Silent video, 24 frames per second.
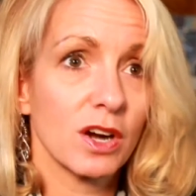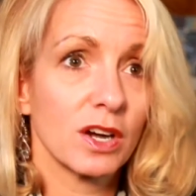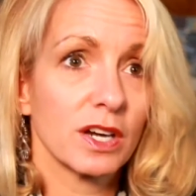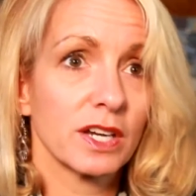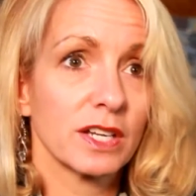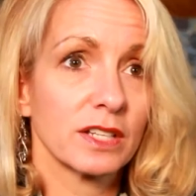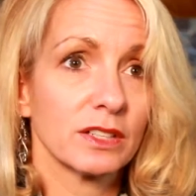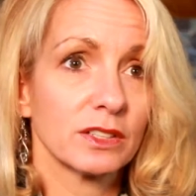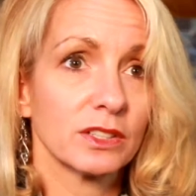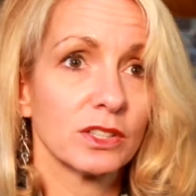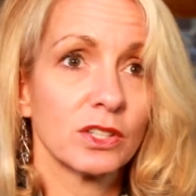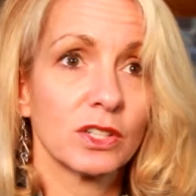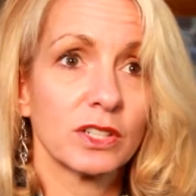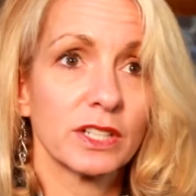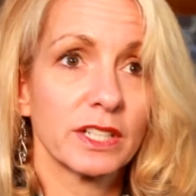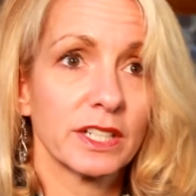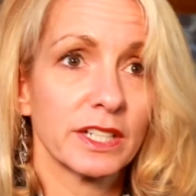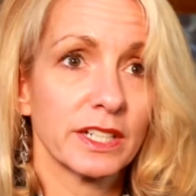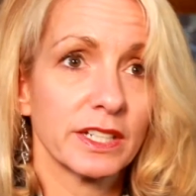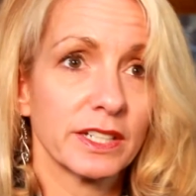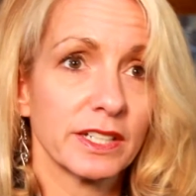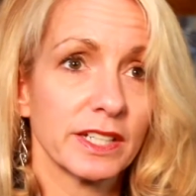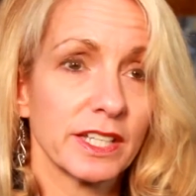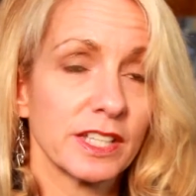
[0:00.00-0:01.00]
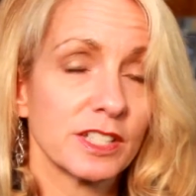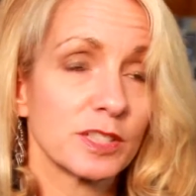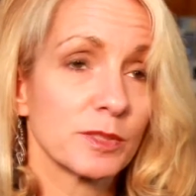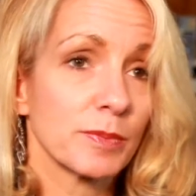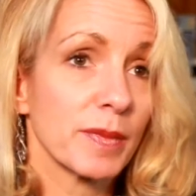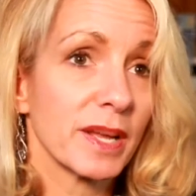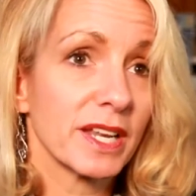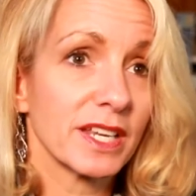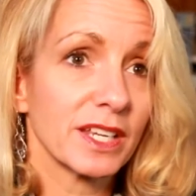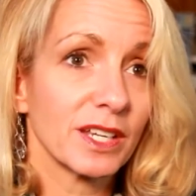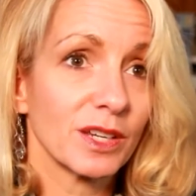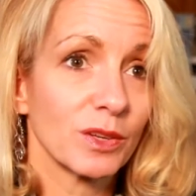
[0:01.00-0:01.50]
and looking and
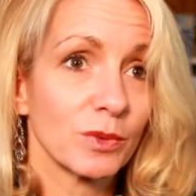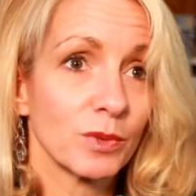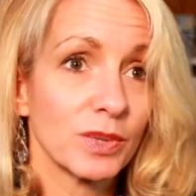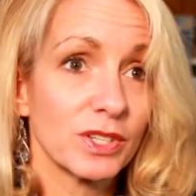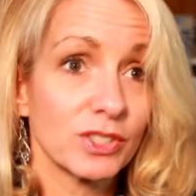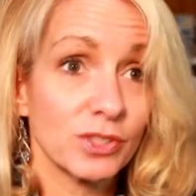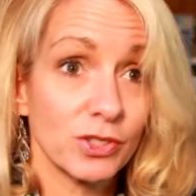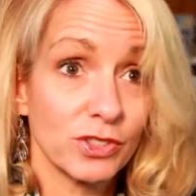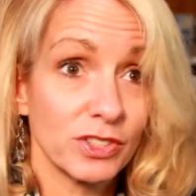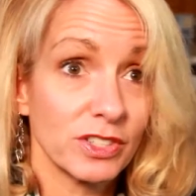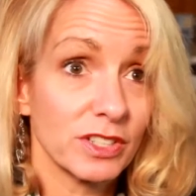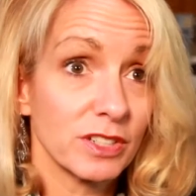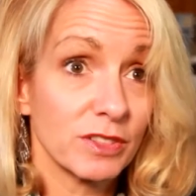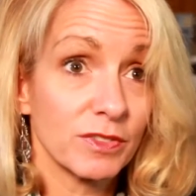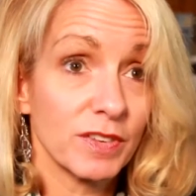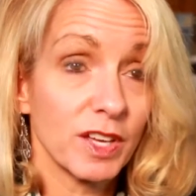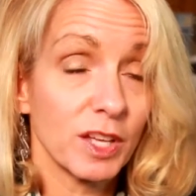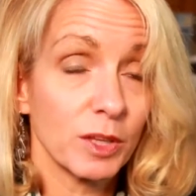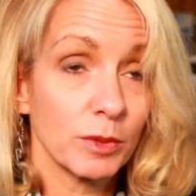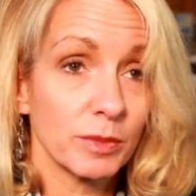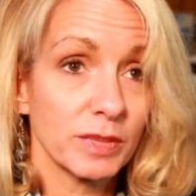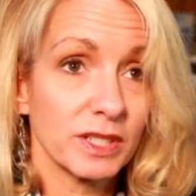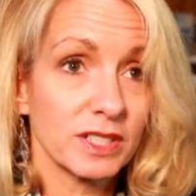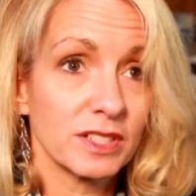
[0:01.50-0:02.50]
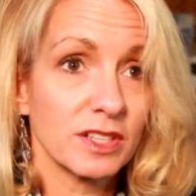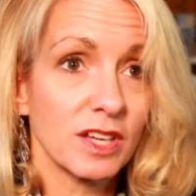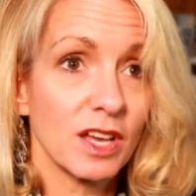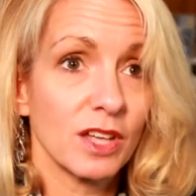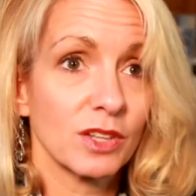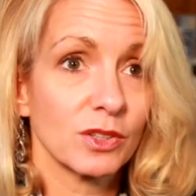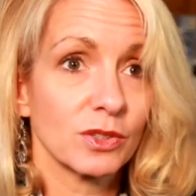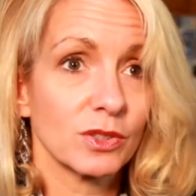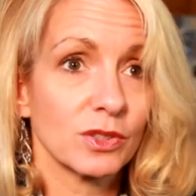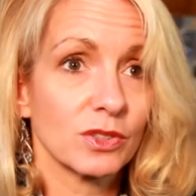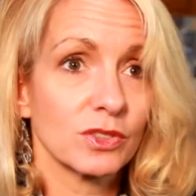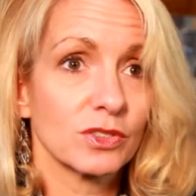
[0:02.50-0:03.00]
spending research and development
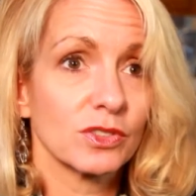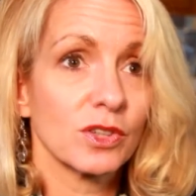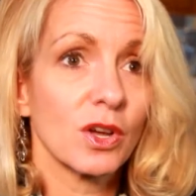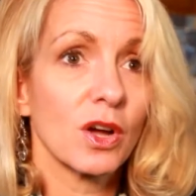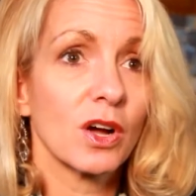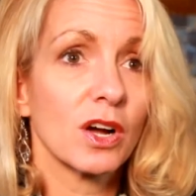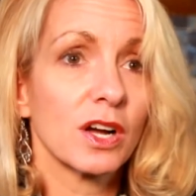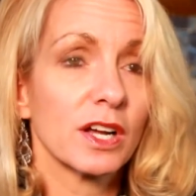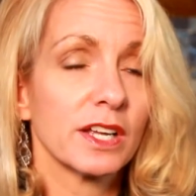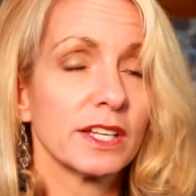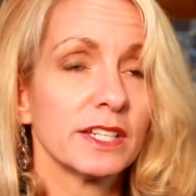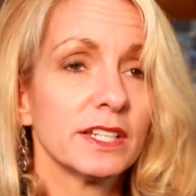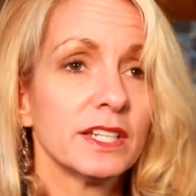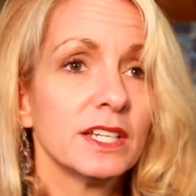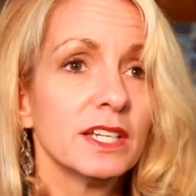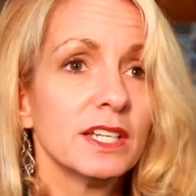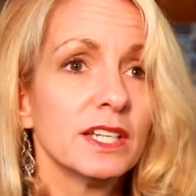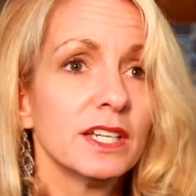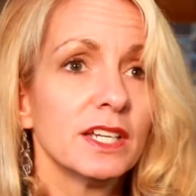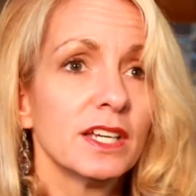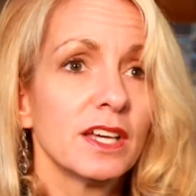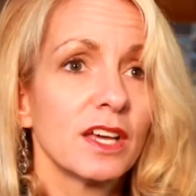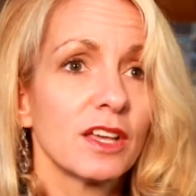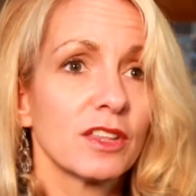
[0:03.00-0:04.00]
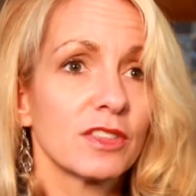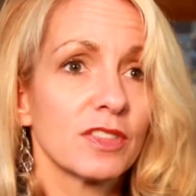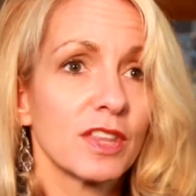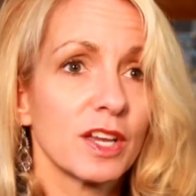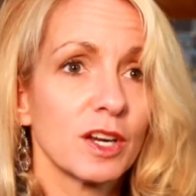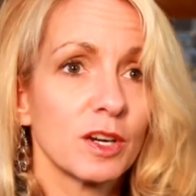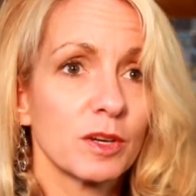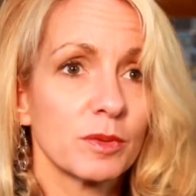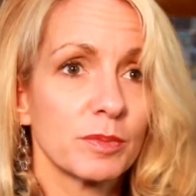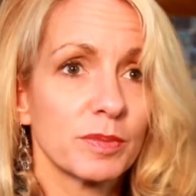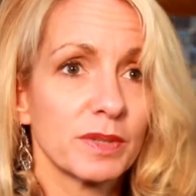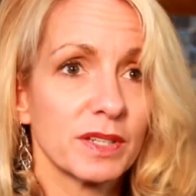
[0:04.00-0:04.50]
dollars on
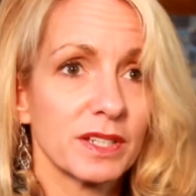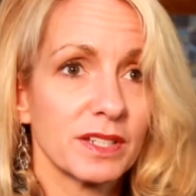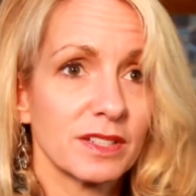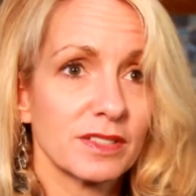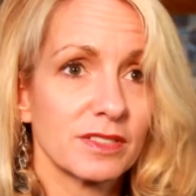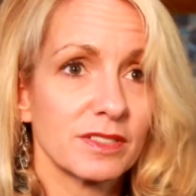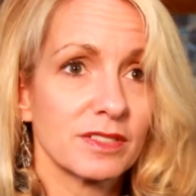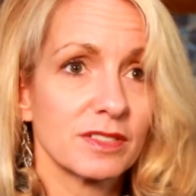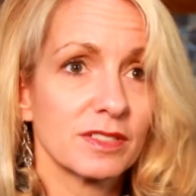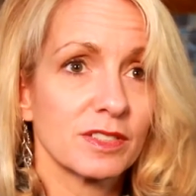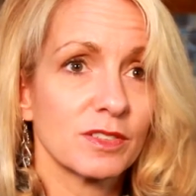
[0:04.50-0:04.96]
therapies,